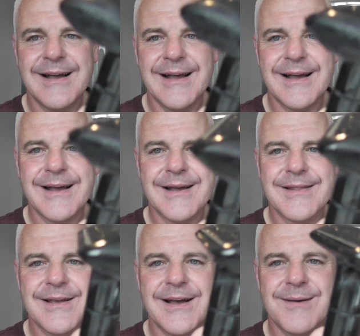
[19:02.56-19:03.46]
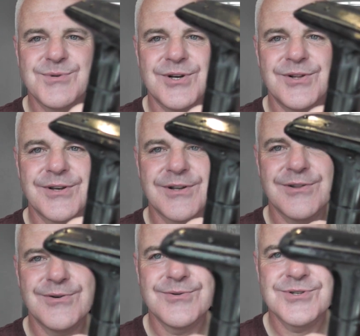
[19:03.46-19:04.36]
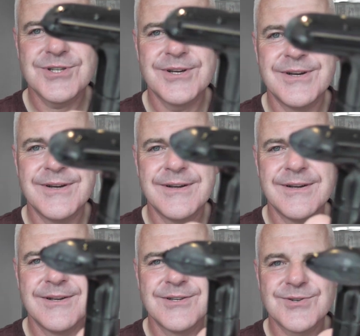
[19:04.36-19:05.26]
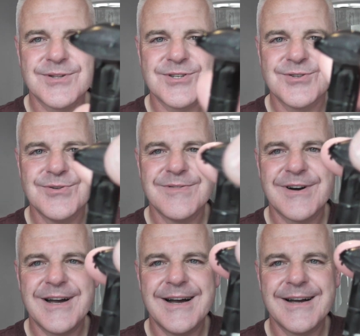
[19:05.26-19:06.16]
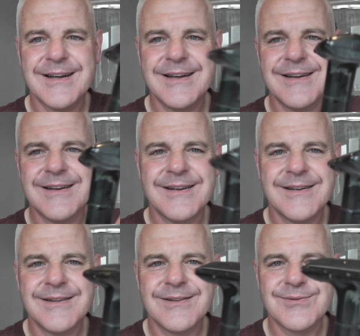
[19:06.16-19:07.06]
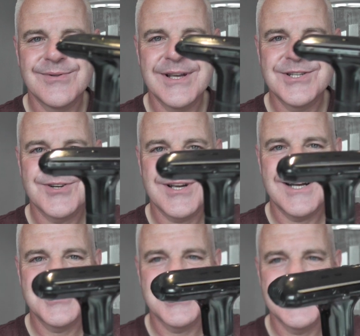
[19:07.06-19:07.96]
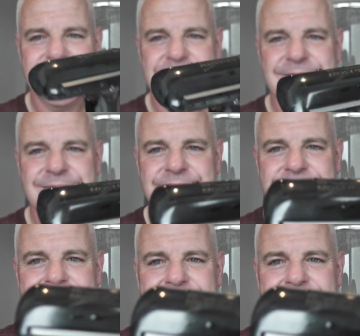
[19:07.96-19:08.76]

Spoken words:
The cap's all enclosed, so there's no overhang, no danger of catching your ear,